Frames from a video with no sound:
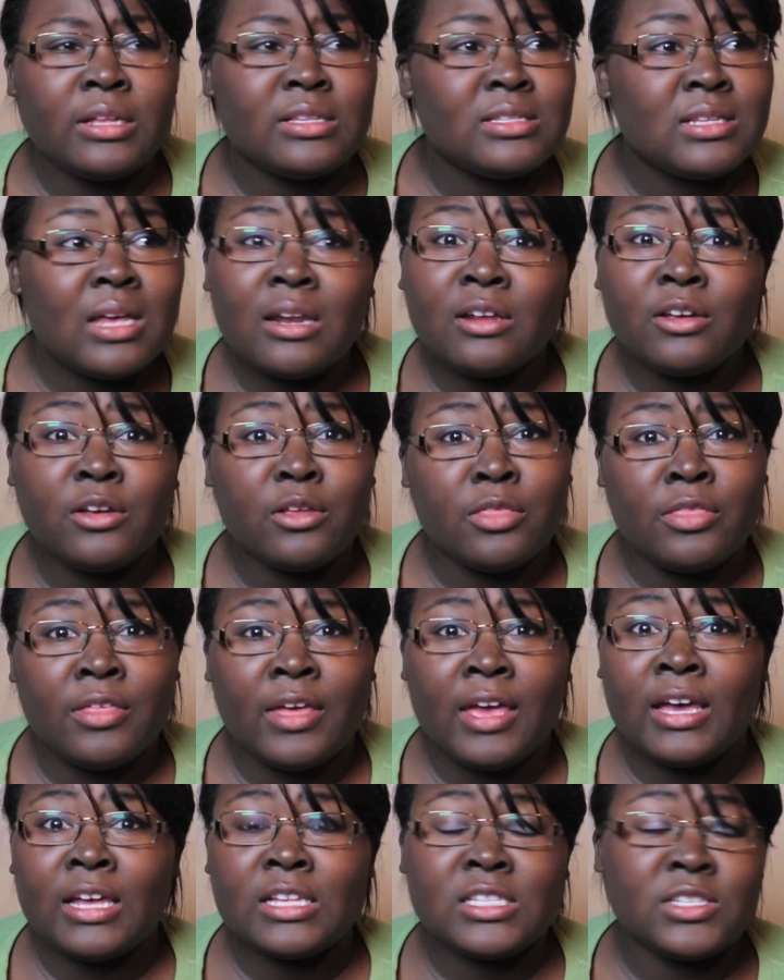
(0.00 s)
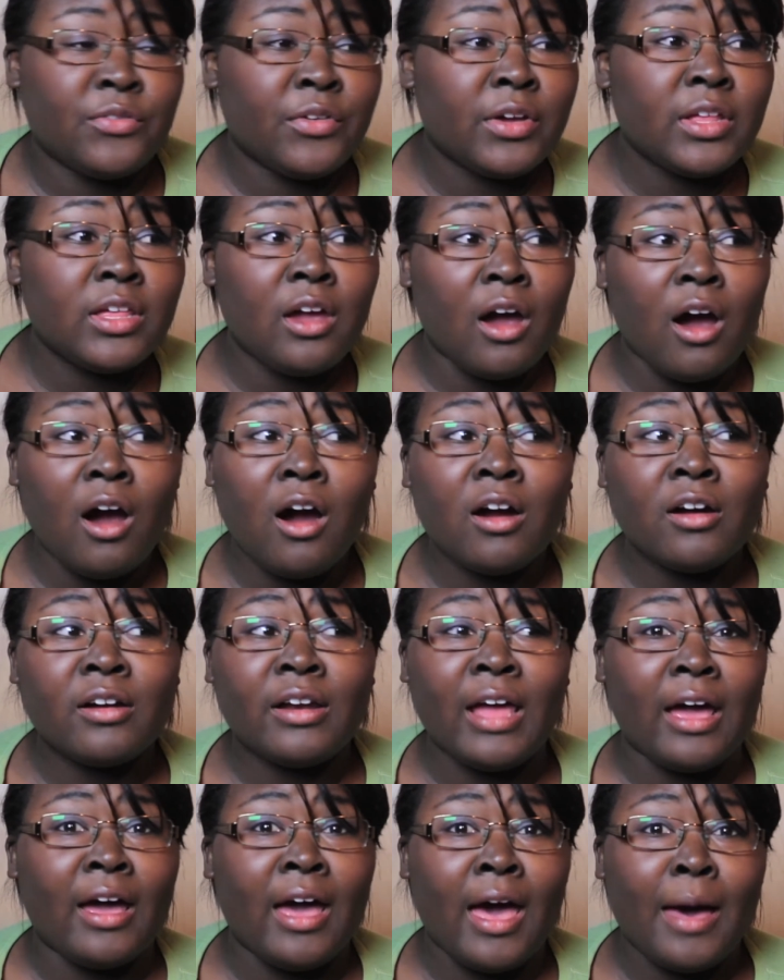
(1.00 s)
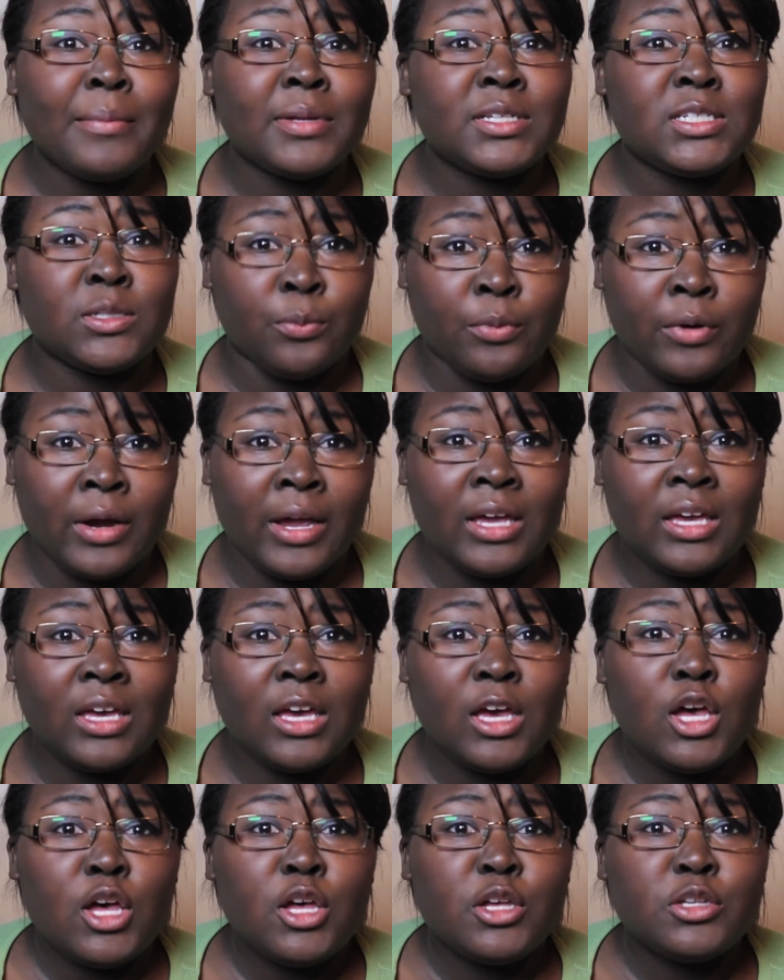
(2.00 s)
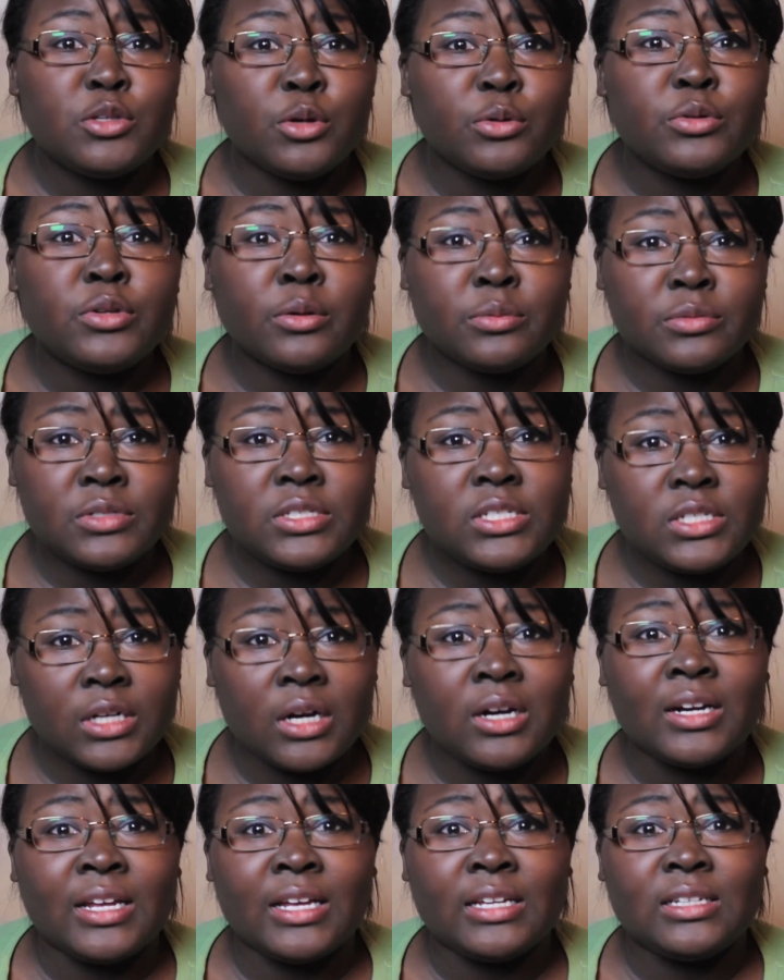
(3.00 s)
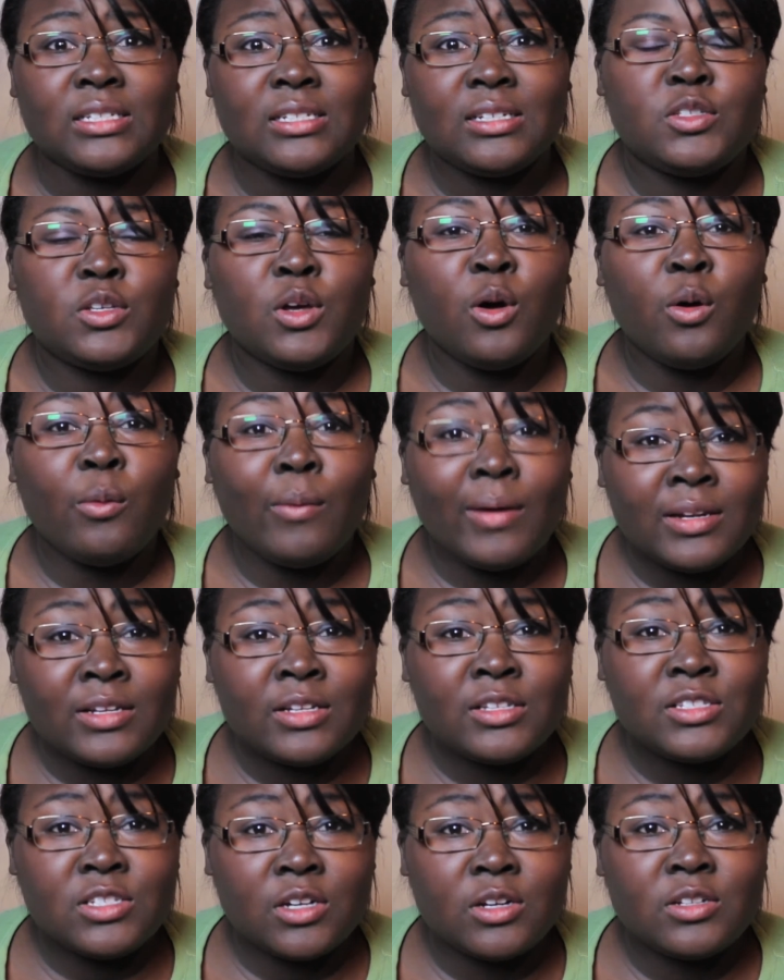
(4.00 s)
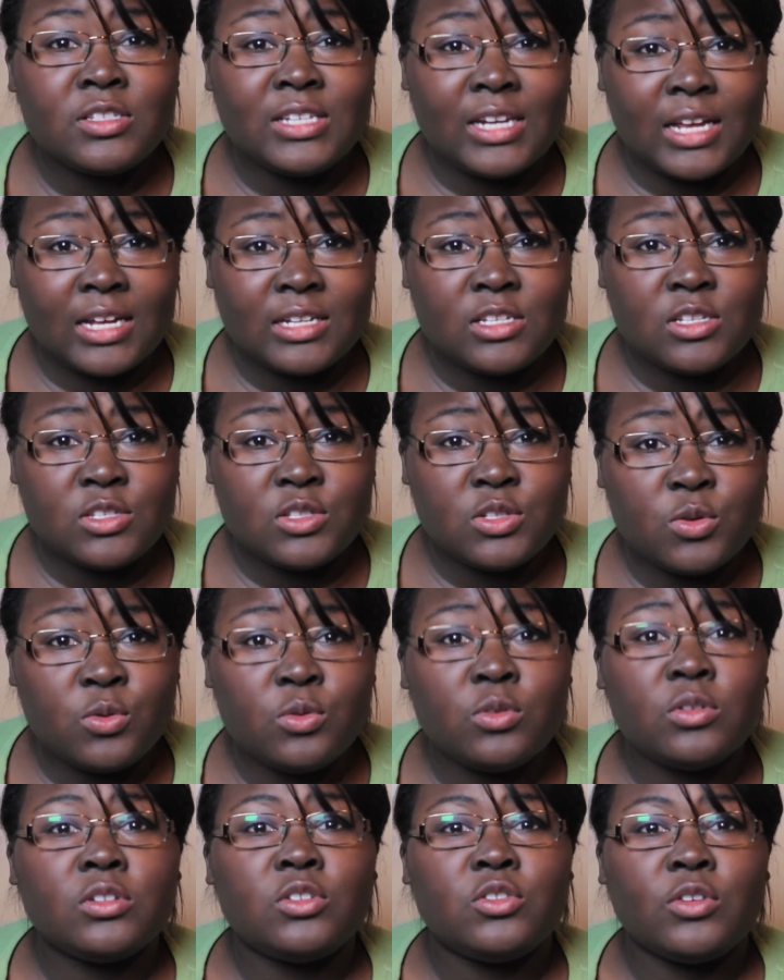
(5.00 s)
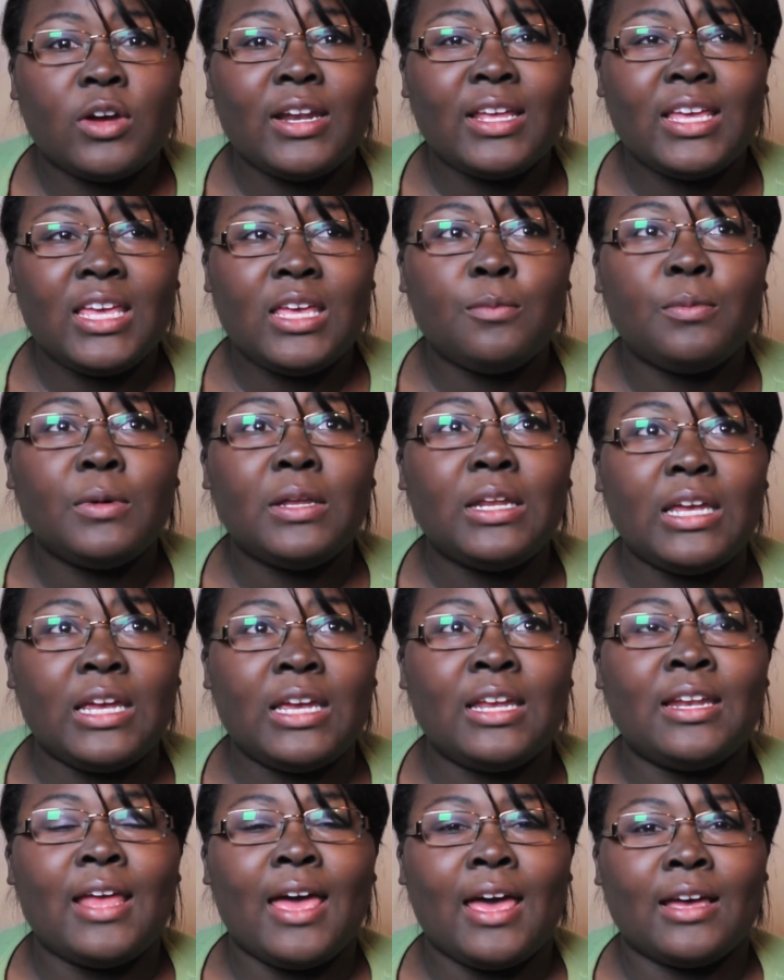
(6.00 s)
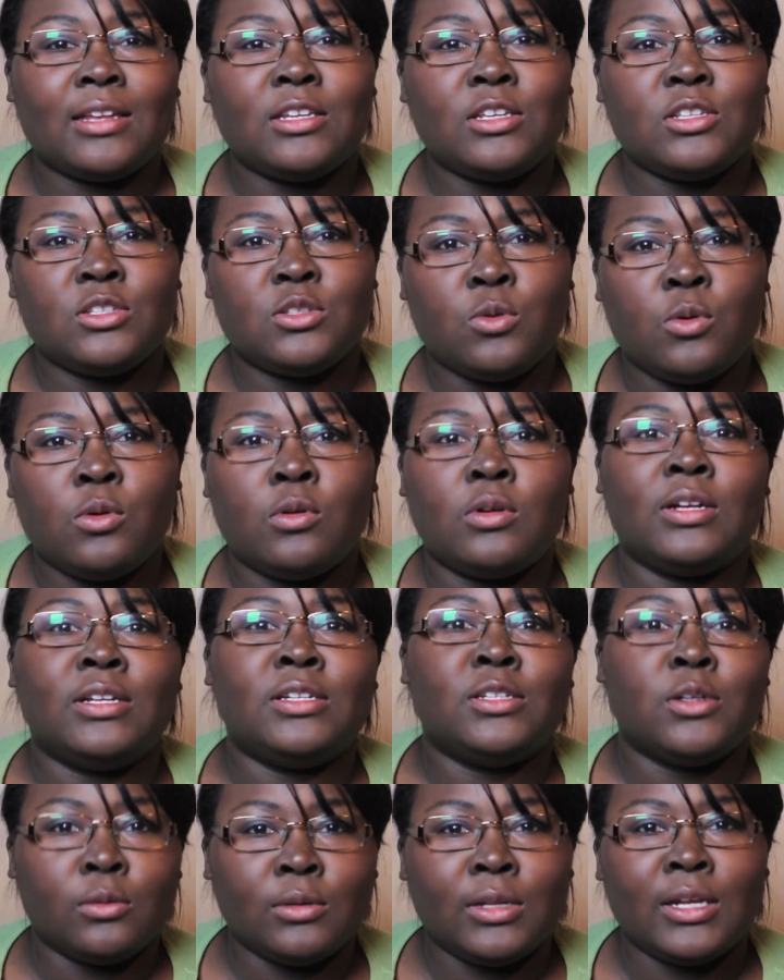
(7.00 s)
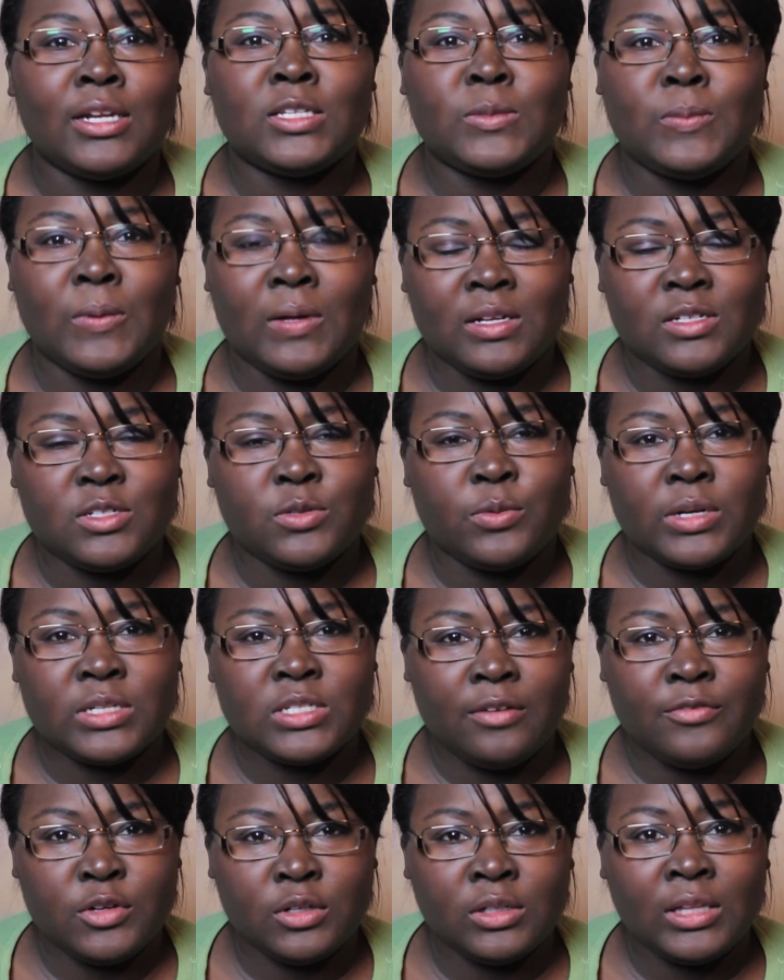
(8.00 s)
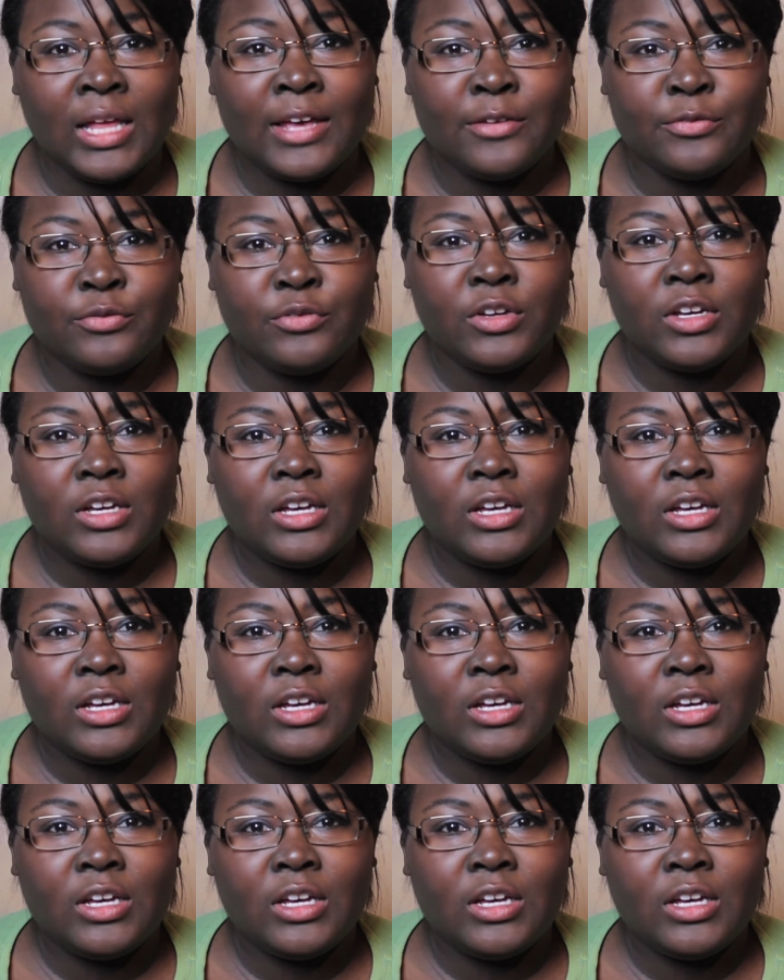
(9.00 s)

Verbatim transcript: It's not a good thing. It's a really hard habit to break, so don't start it. So when it starts in acting school, try to keep it in acting school and don't let it spell out the rest of your life.